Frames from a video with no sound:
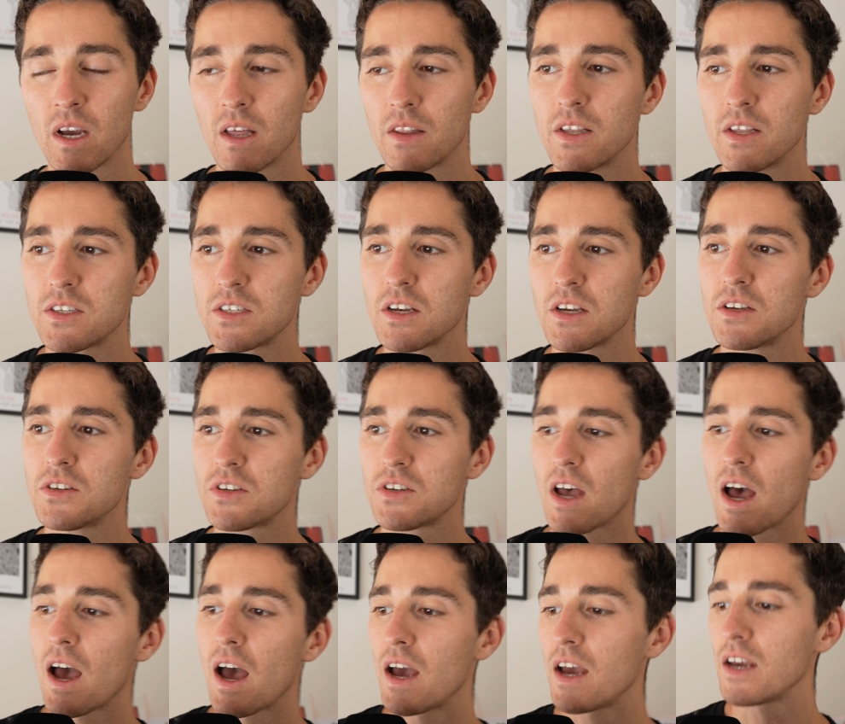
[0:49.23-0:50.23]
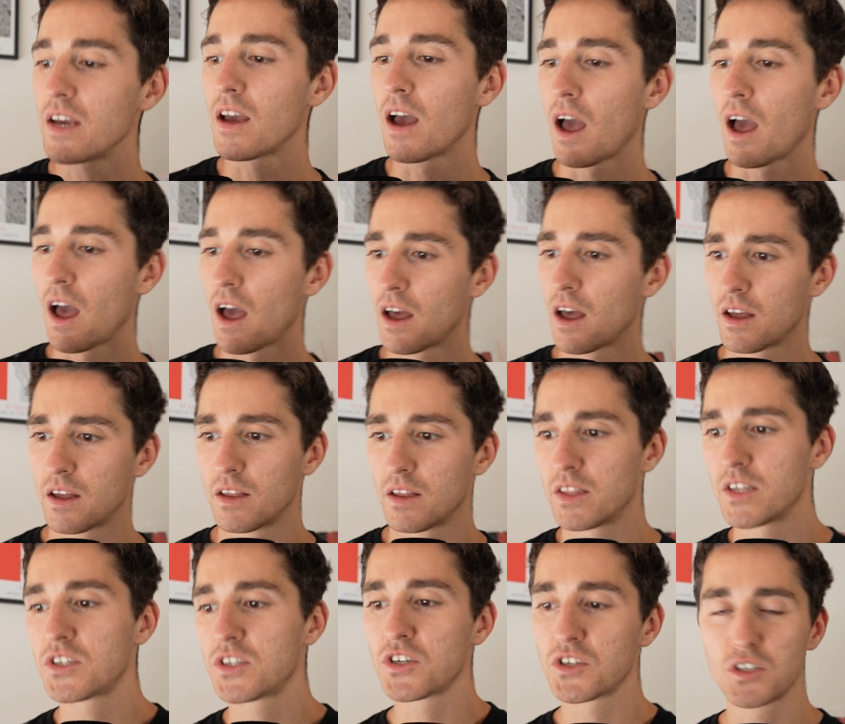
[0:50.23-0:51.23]
This is
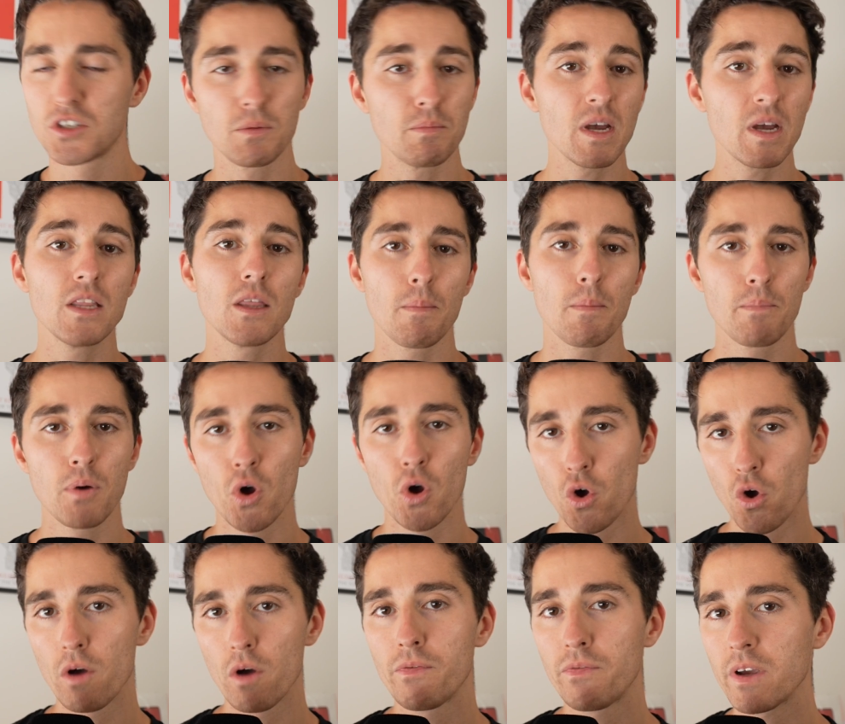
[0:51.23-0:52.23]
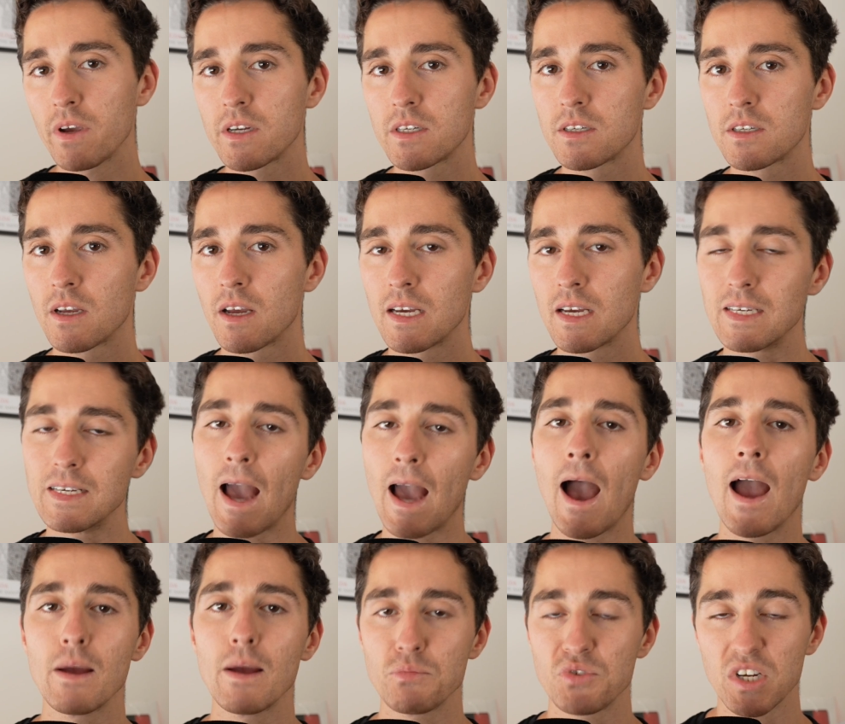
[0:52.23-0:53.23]
to me the perfect
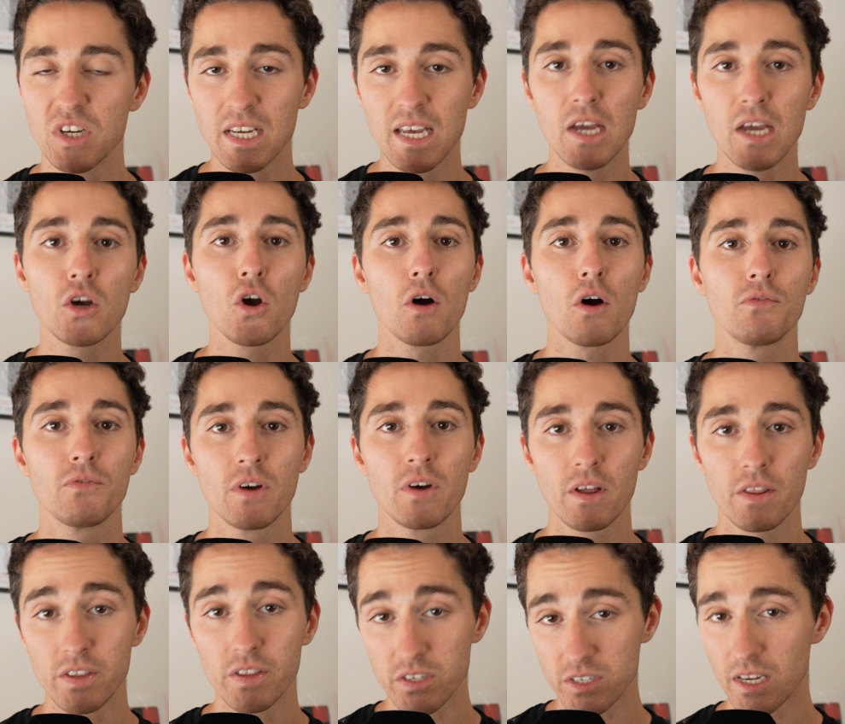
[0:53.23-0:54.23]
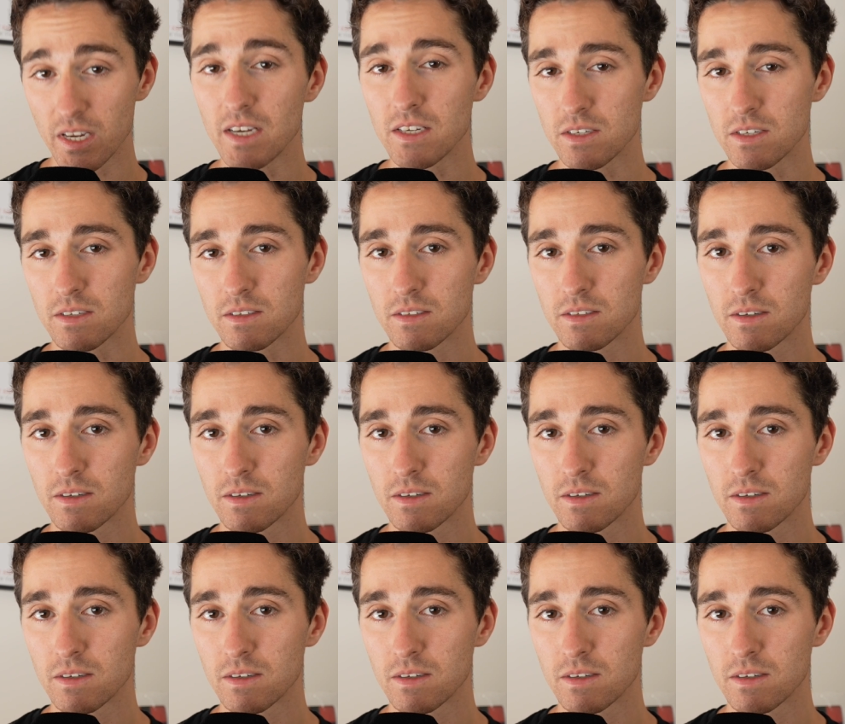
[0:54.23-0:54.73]
game to kick off the season.